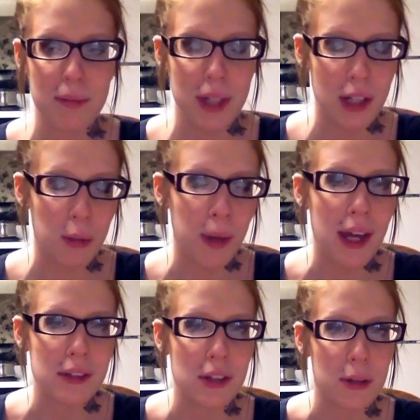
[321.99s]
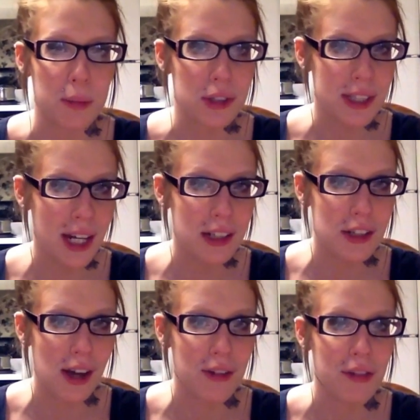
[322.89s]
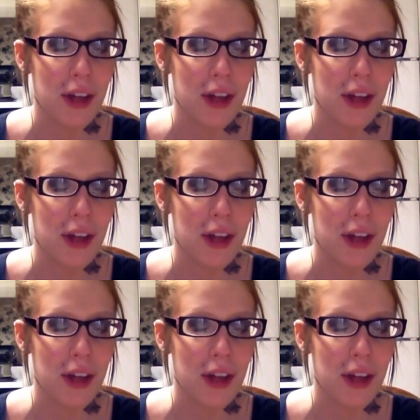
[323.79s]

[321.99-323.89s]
you know, pay a certain percentage of.